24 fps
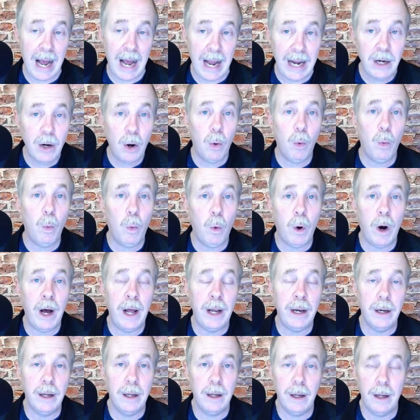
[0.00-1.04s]

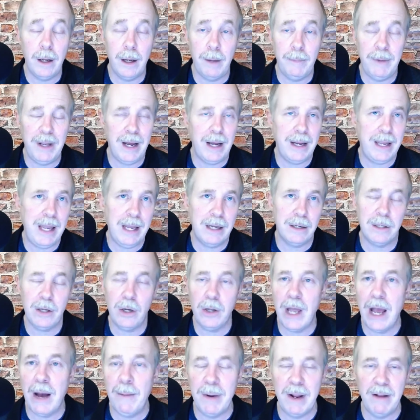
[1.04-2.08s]
can't tell
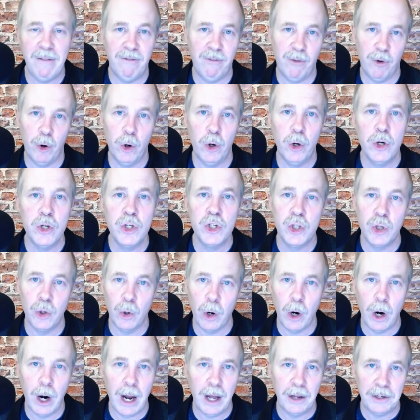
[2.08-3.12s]
you how many Verns there
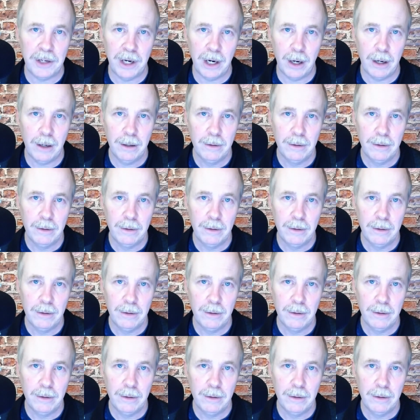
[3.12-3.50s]
are out there.